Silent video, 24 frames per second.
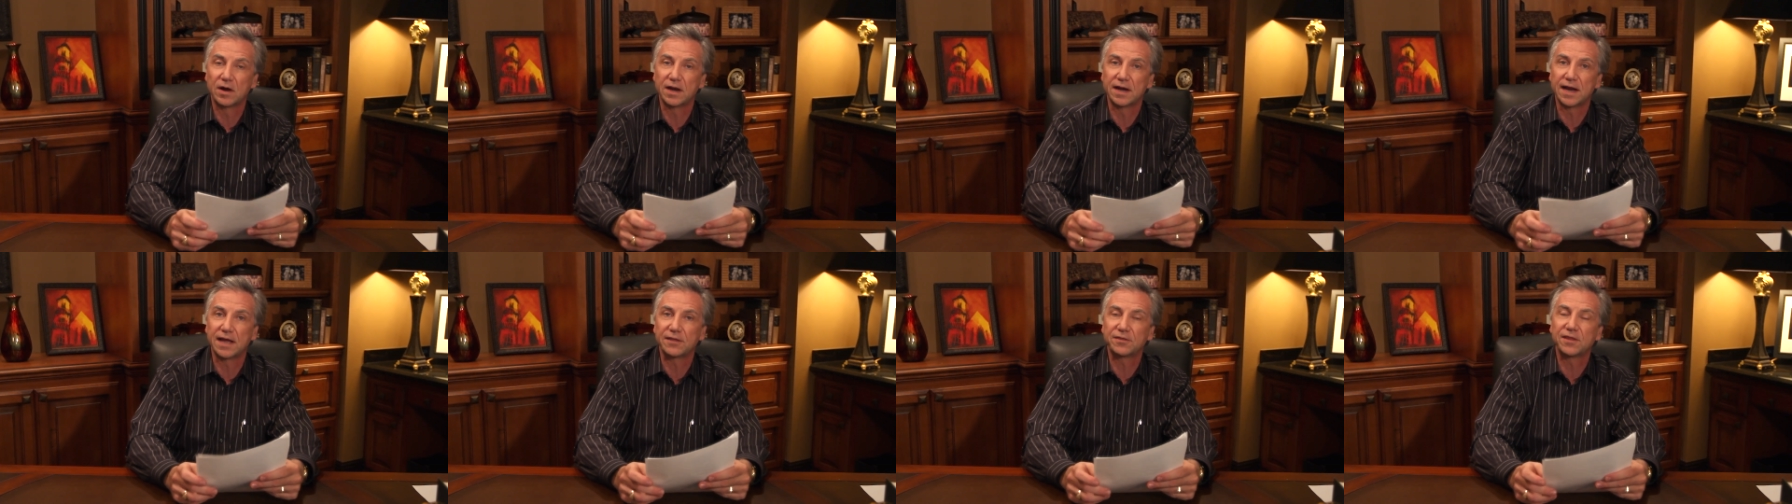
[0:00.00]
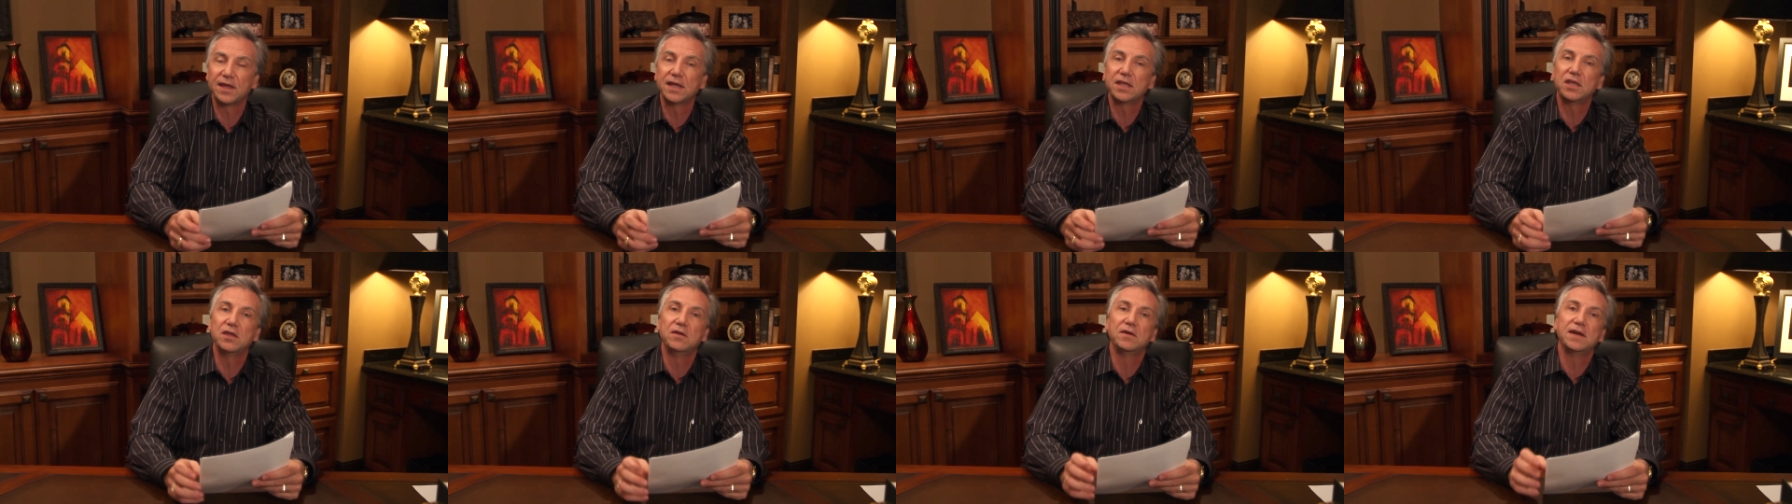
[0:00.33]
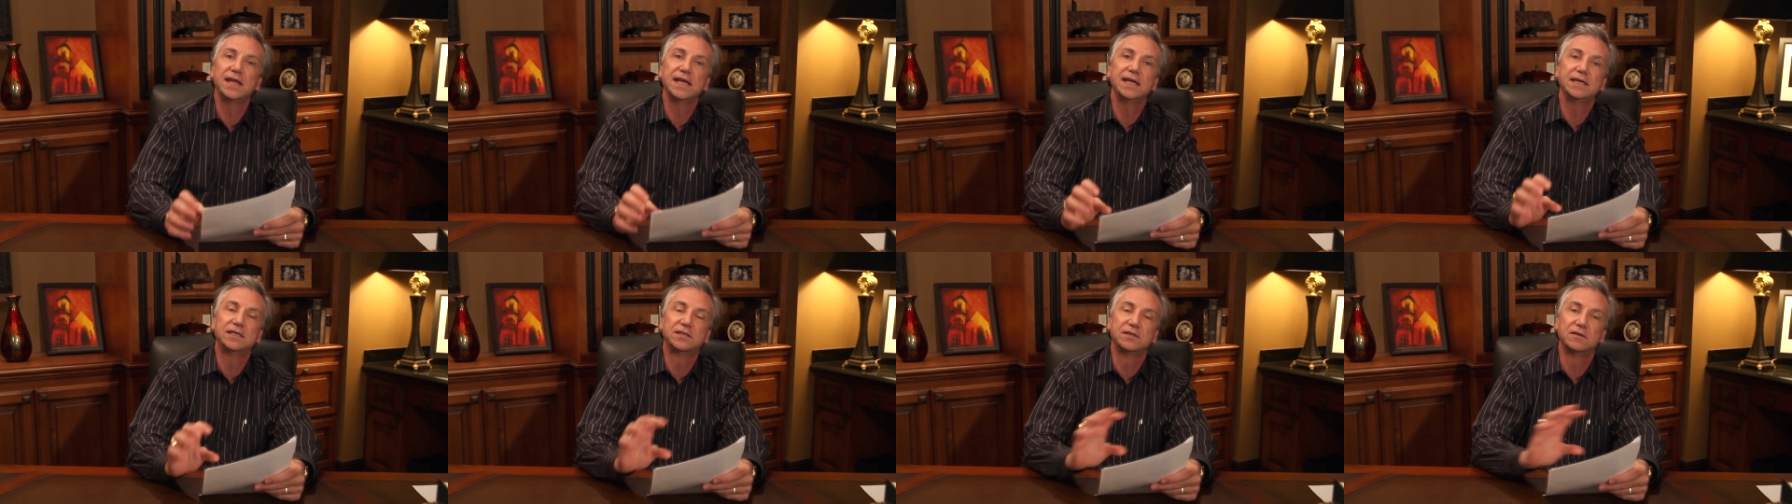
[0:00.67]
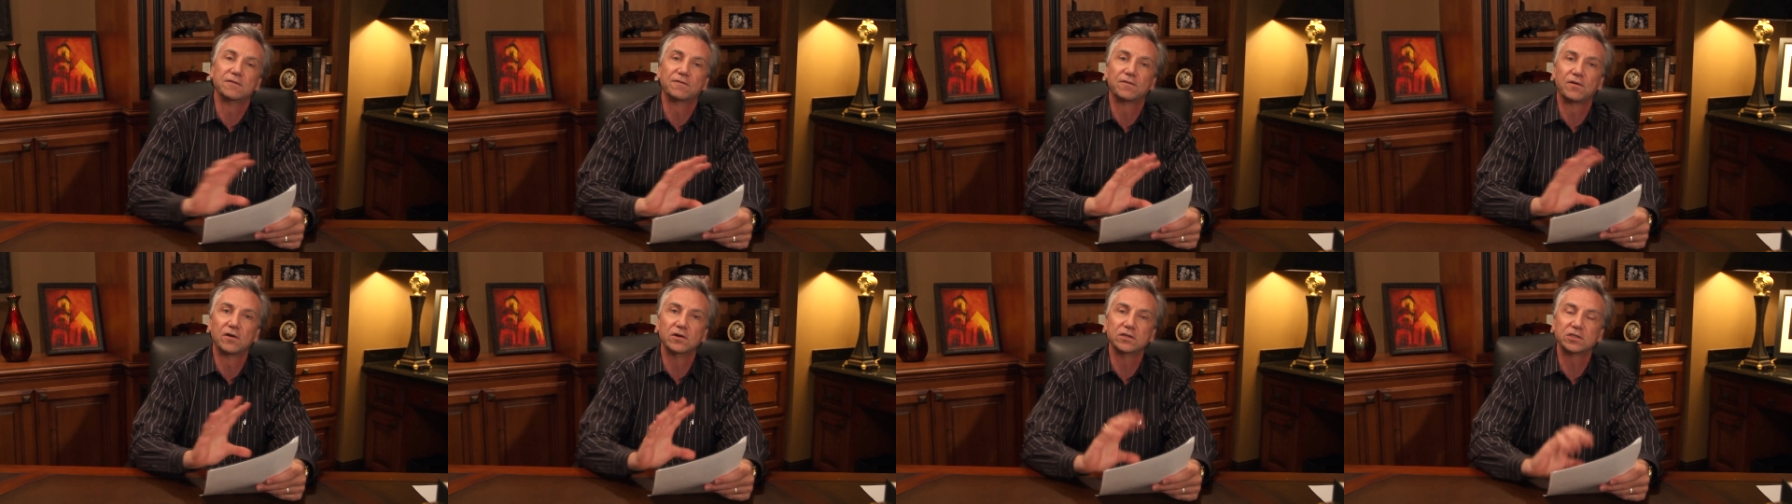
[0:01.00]
and I think you need to
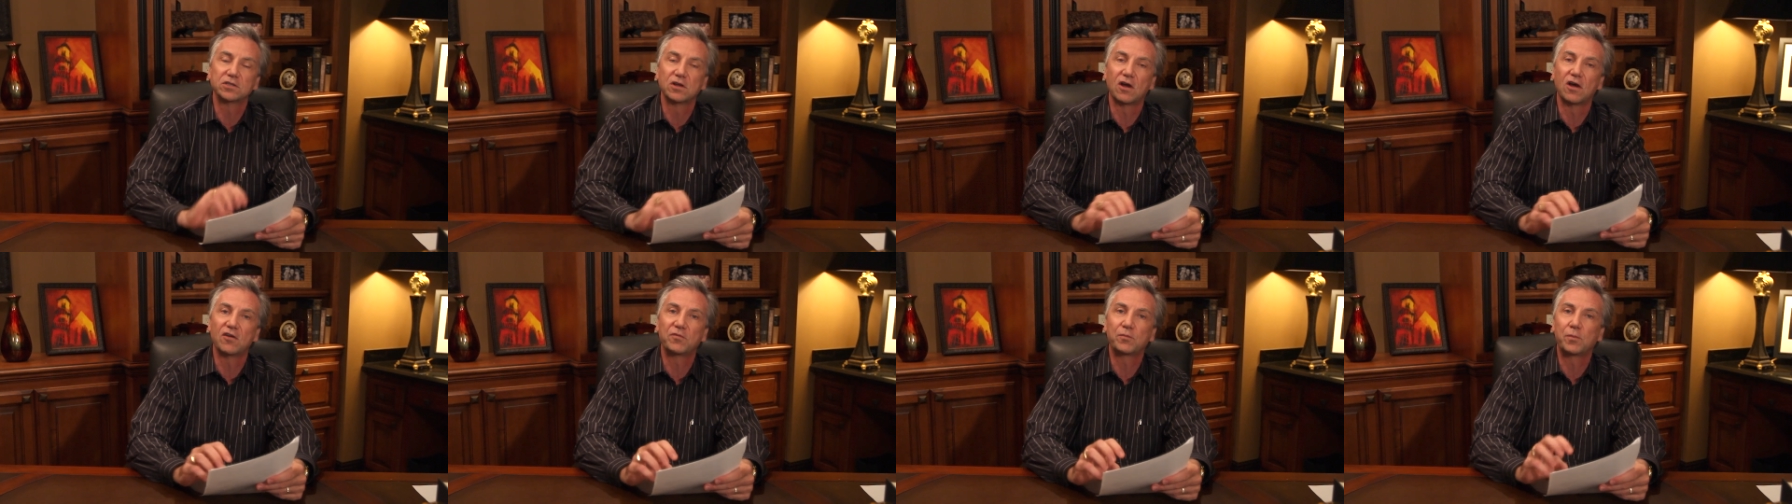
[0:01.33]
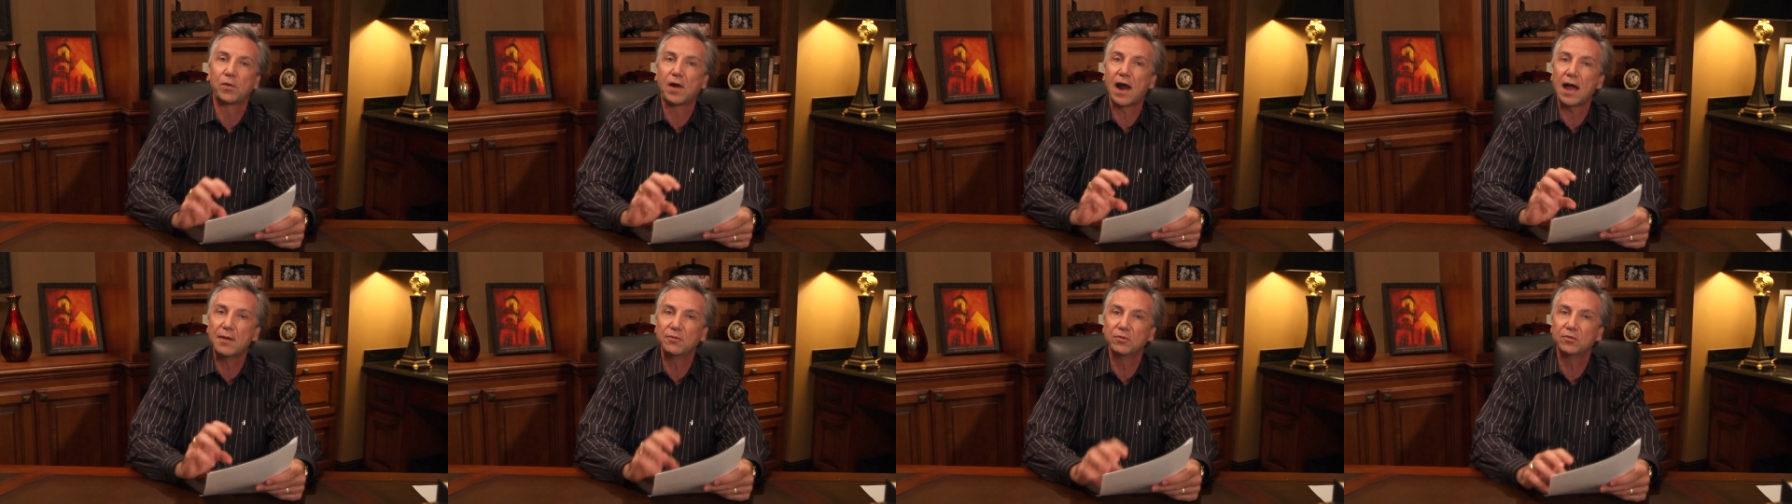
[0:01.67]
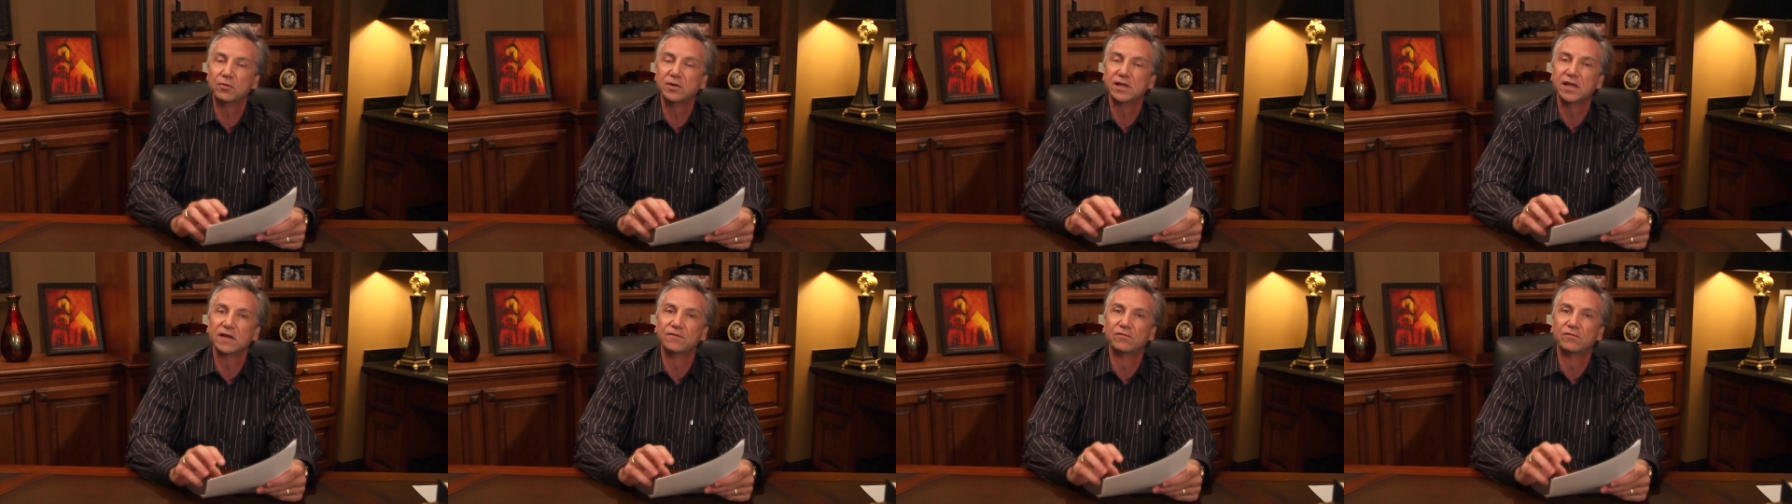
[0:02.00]
first off probably